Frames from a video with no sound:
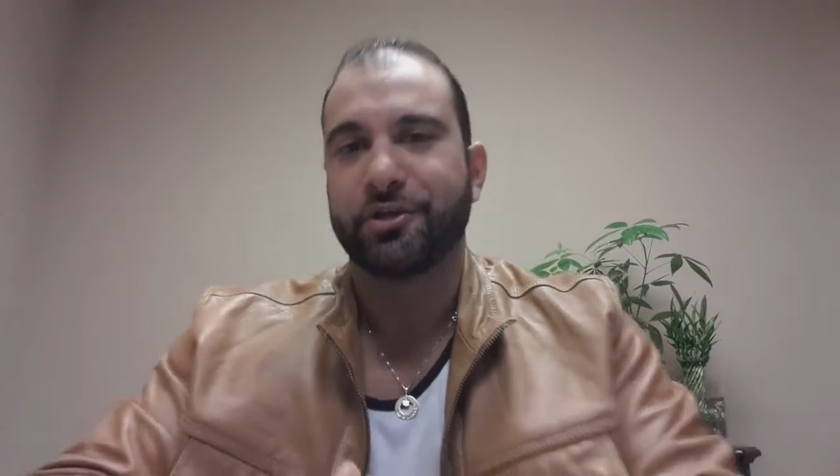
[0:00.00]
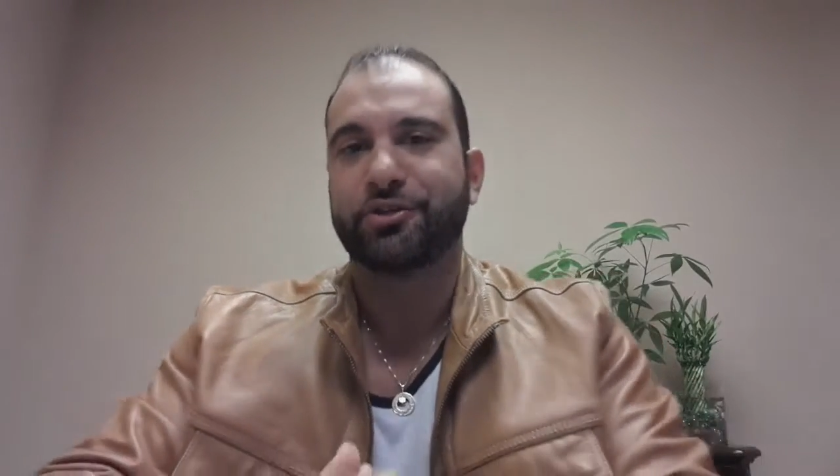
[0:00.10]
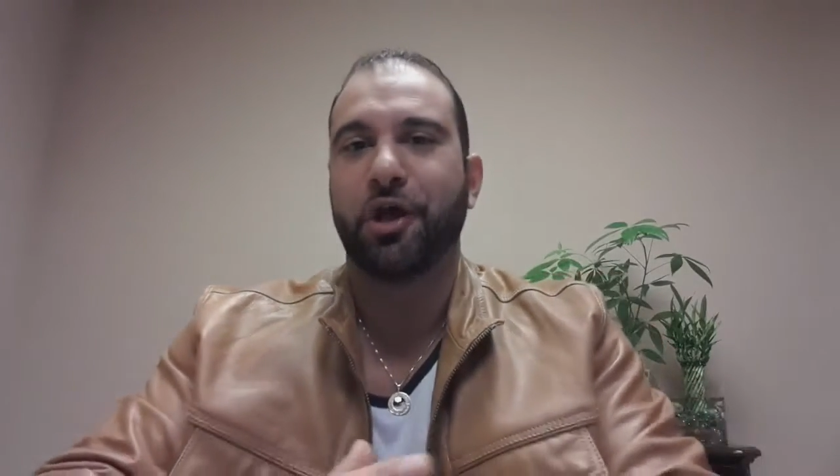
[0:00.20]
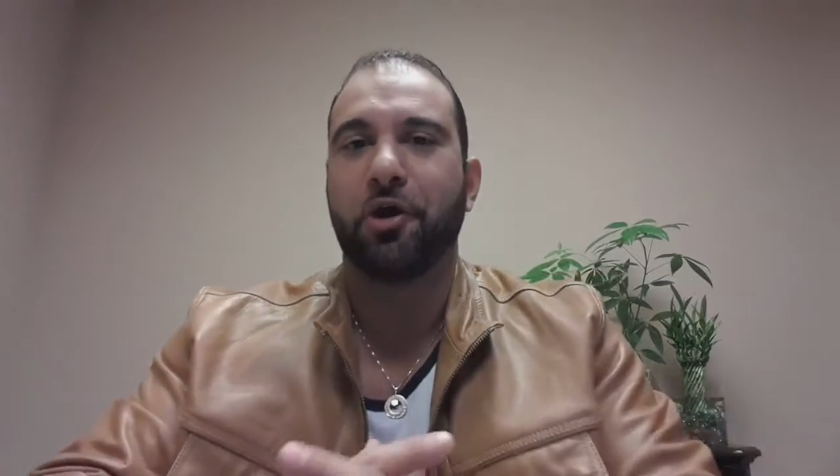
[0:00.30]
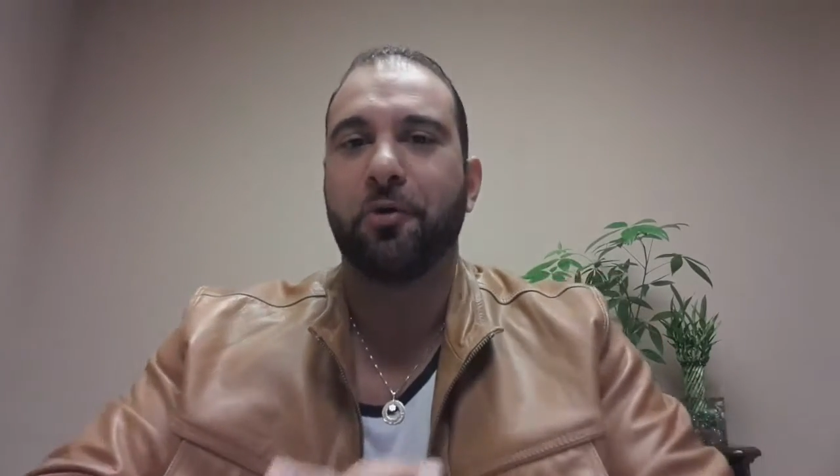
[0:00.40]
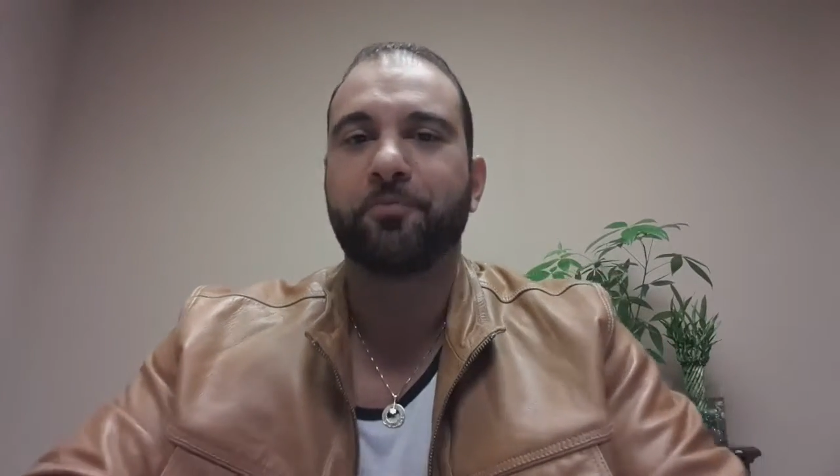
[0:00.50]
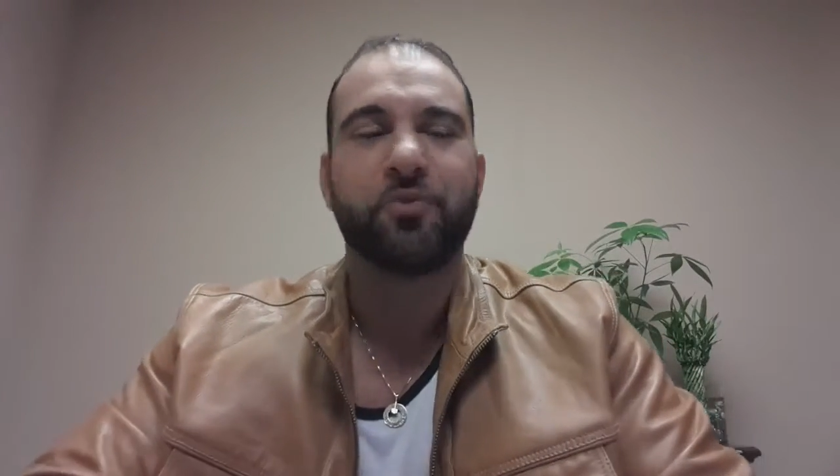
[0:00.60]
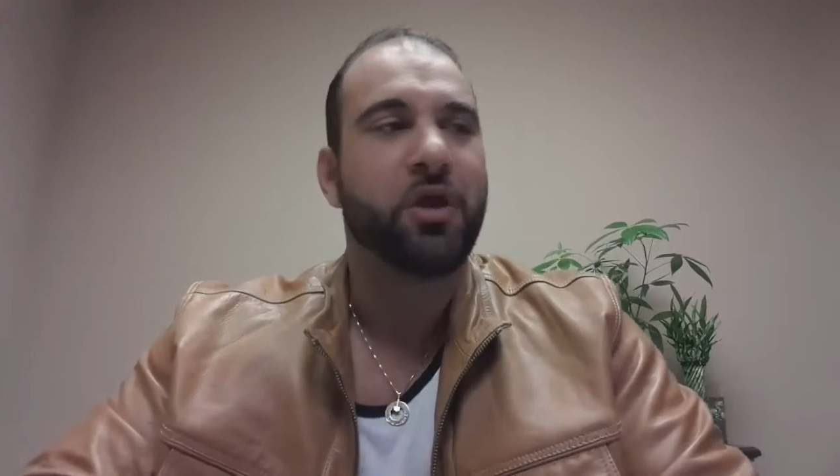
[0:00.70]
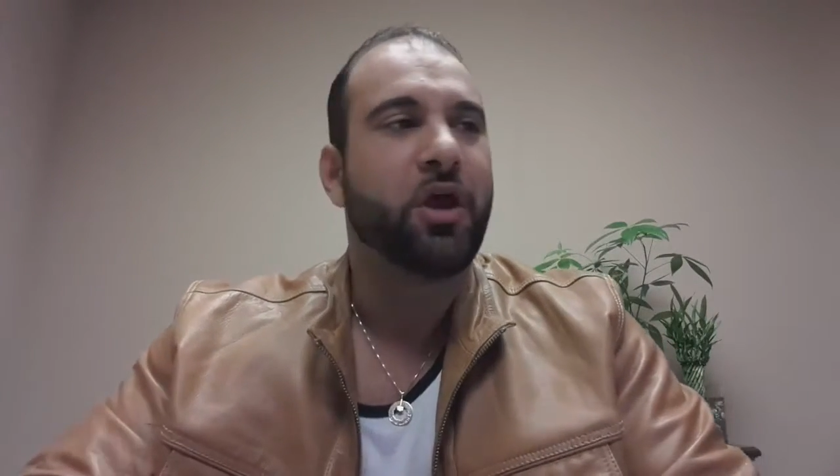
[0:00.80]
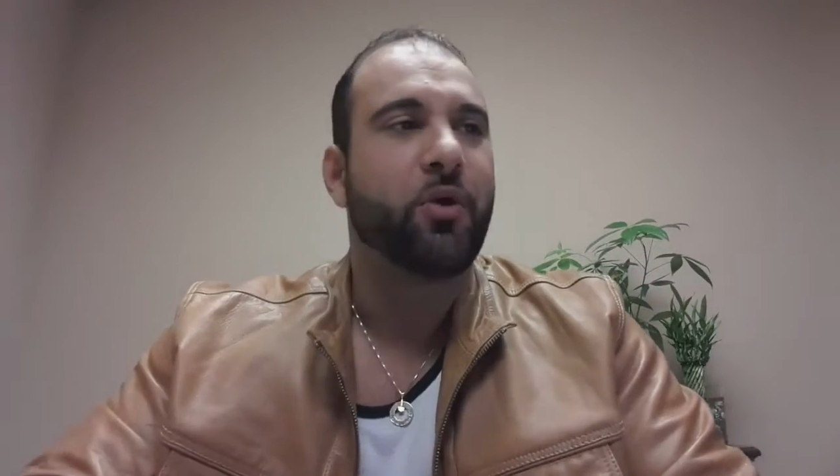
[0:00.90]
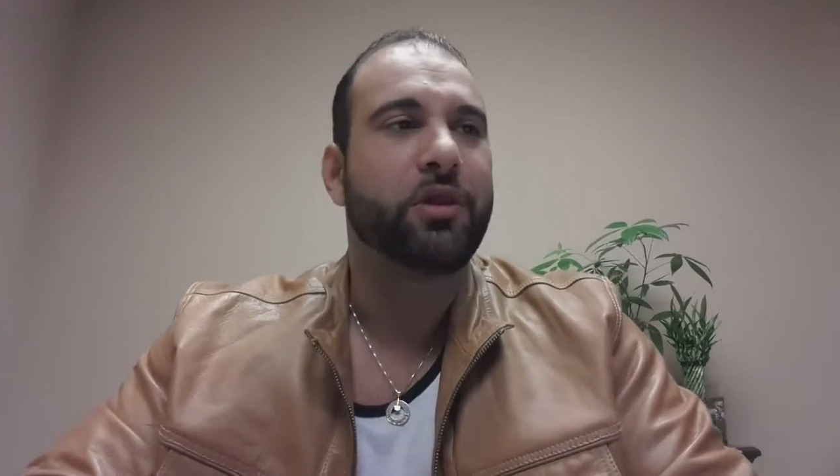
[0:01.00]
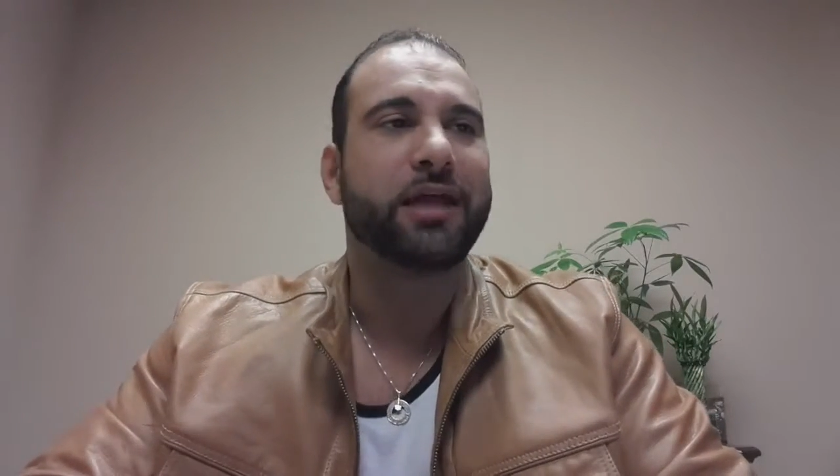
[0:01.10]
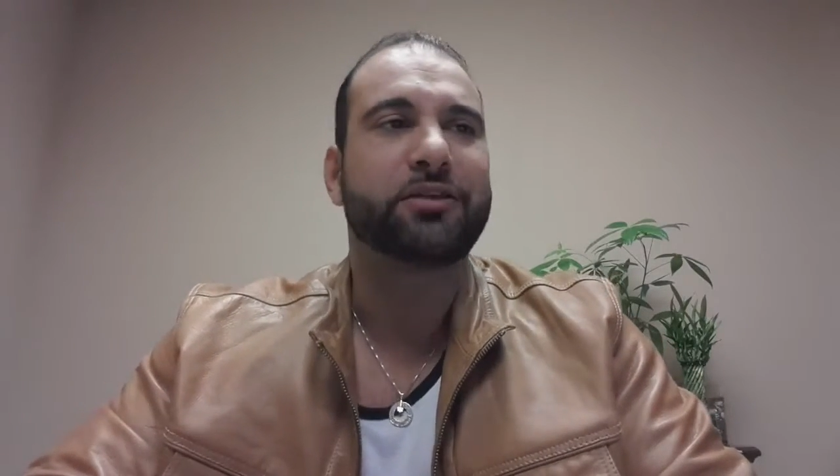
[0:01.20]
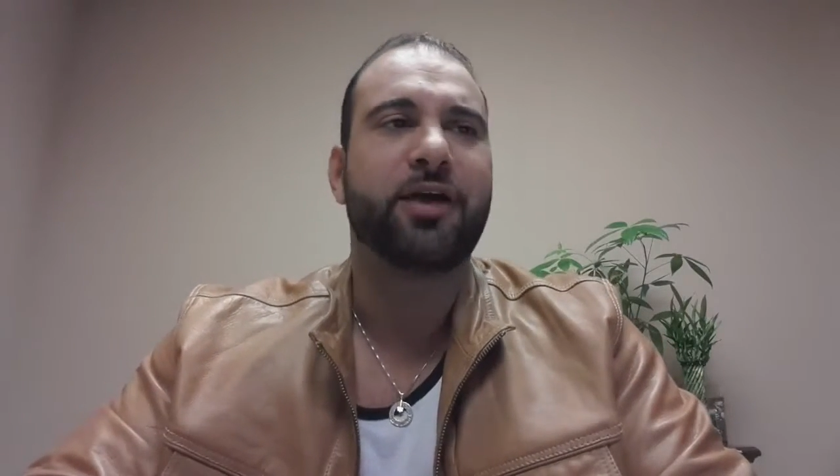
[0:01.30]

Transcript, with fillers: So, we'd like